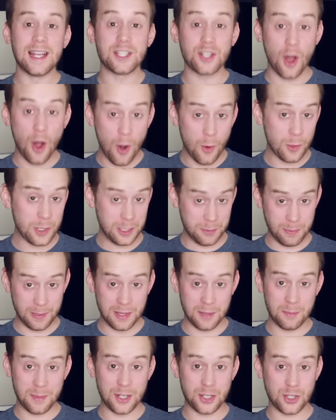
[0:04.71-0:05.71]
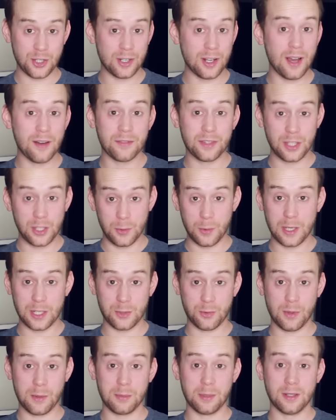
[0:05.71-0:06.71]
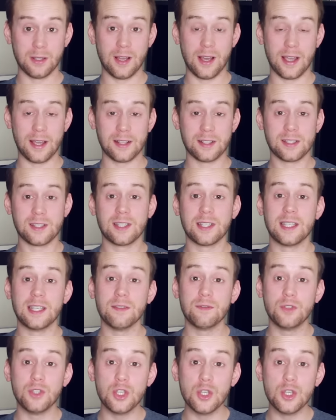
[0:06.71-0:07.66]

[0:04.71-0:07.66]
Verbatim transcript: It's always been the mission of the U S Rebel Alliance to give